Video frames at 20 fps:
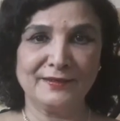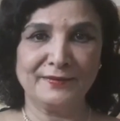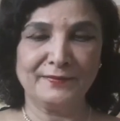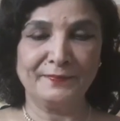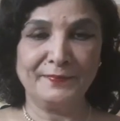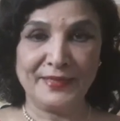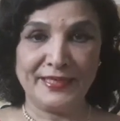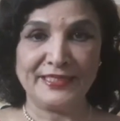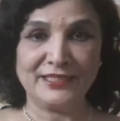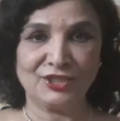
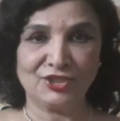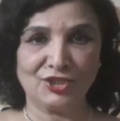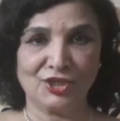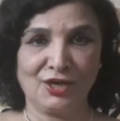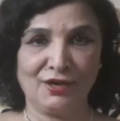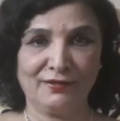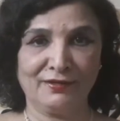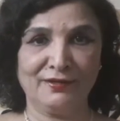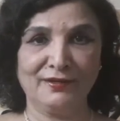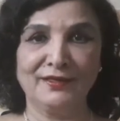be
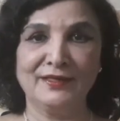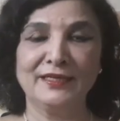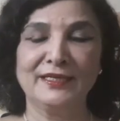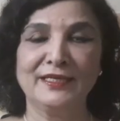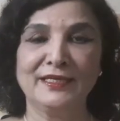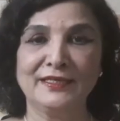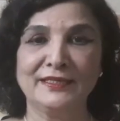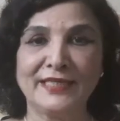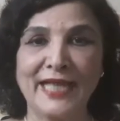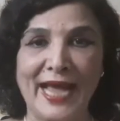strong.
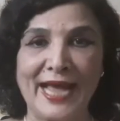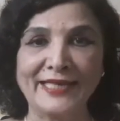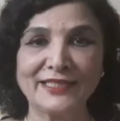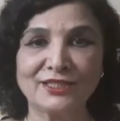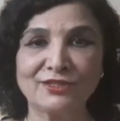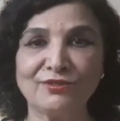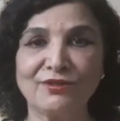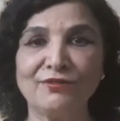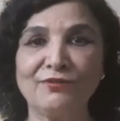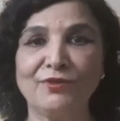Thanks
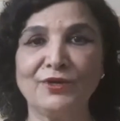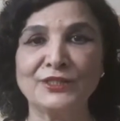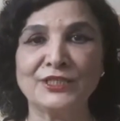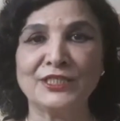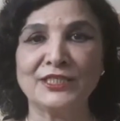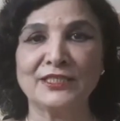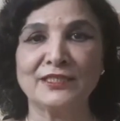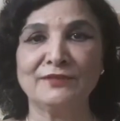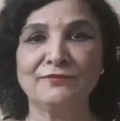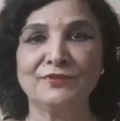for
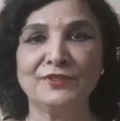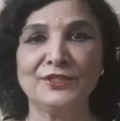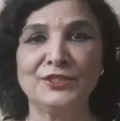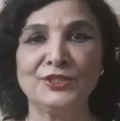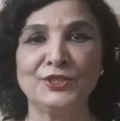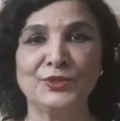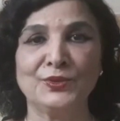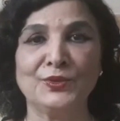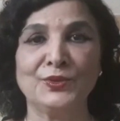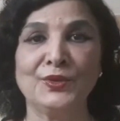watching the
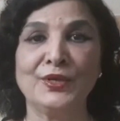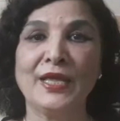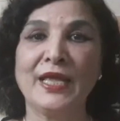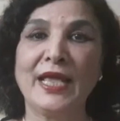video,